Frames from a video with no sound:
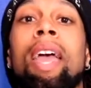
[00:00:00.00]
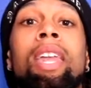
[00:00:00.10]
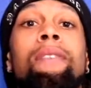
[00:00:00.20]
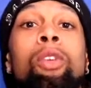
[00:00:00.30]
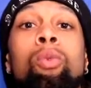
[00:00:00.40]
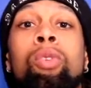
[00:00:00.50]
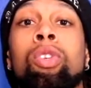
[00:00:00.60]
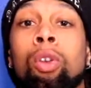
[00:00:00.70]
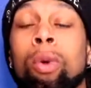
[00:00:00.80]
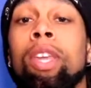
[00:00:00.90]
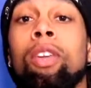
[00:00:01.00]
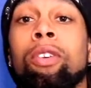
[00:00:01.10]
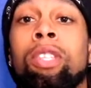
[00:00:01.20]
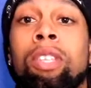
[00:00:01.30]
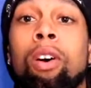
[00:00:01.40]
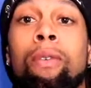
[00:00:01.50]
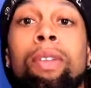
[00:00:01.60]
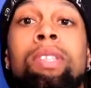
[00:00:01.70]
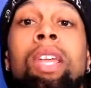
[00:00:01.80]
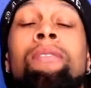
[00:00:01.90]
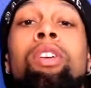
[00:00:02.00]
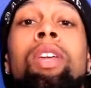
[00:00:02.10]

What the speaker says: And if you do it yourself instead of